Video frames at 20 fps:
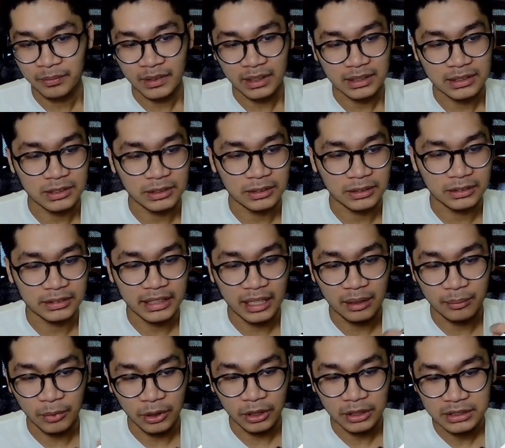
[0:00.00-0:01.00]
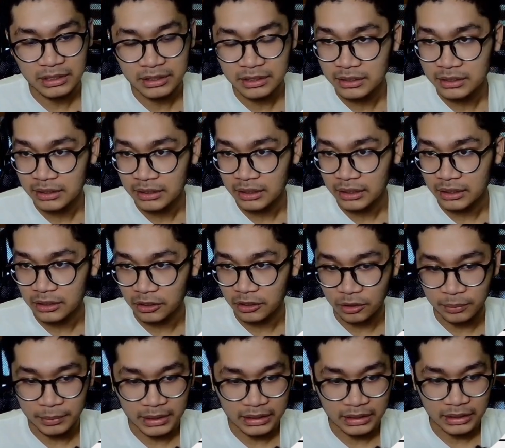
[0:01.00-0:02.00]
So der Boss,
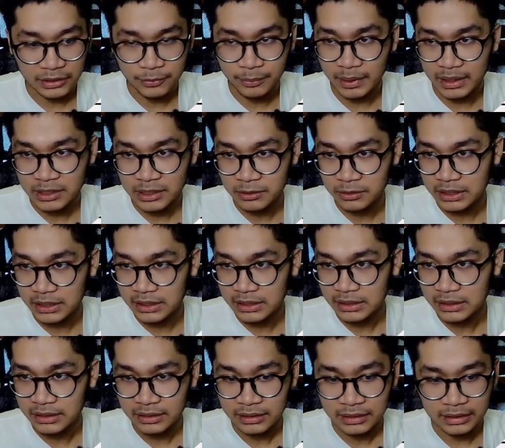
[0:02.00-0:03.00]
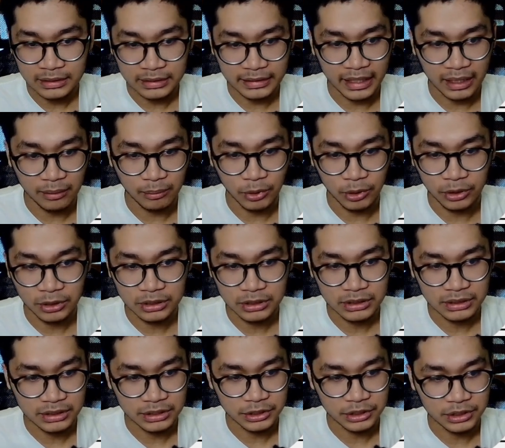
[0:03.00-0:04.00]
nominative maskulin, der Boss,
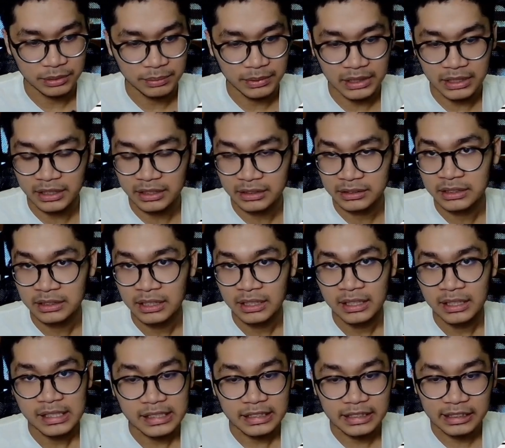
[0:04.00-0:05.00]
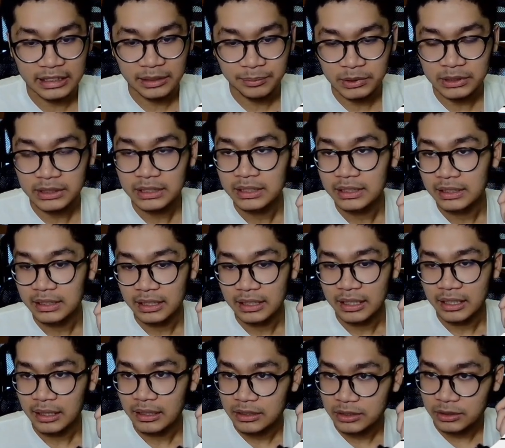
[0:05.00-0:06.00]
they shouldn't be here, gibt.
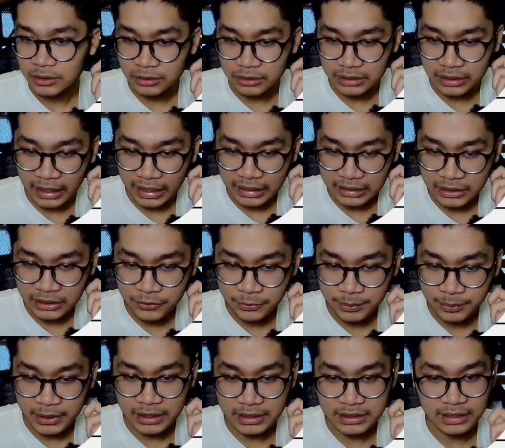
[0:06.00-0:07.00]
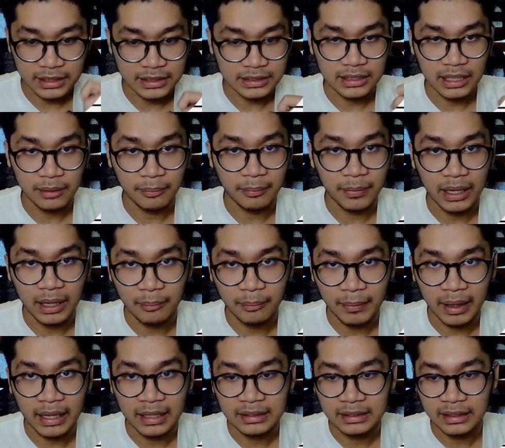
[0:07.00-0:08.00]
So dative, because it's a
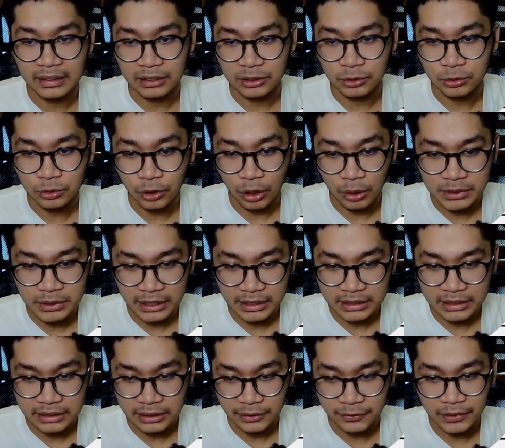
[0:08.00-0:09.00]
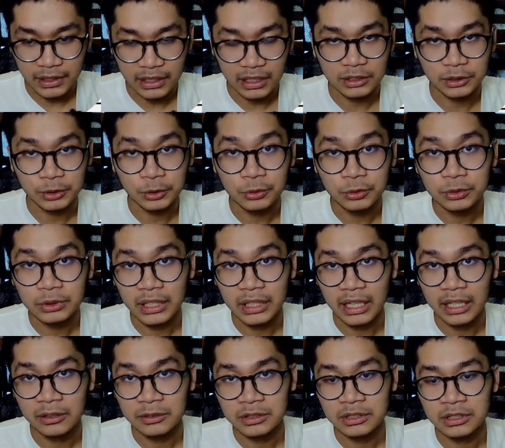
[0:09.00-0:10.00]
man and two objects. If there are two
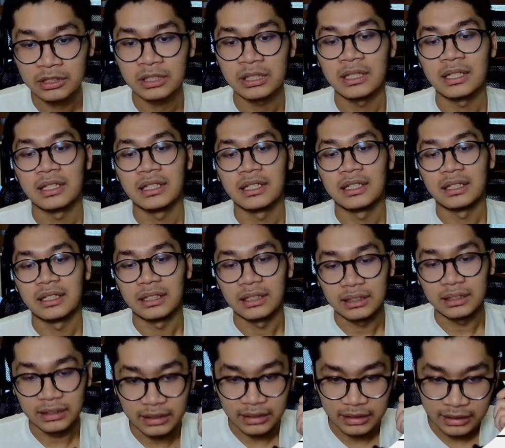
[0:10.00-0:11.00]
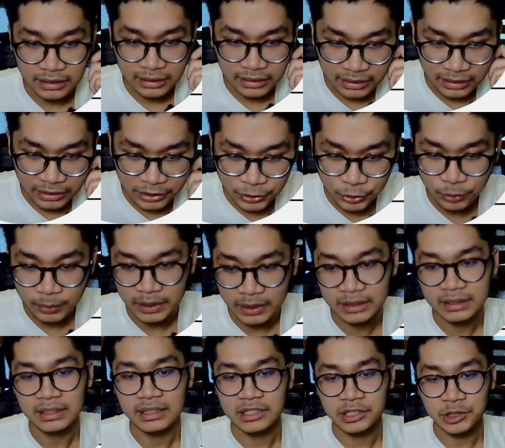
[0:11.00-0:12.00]
nouns, the human
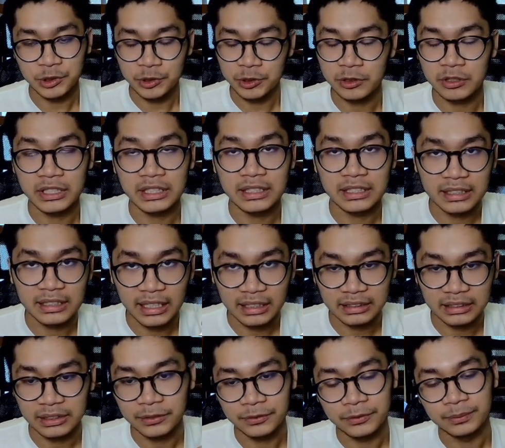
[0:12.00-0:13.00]
is usually the dative.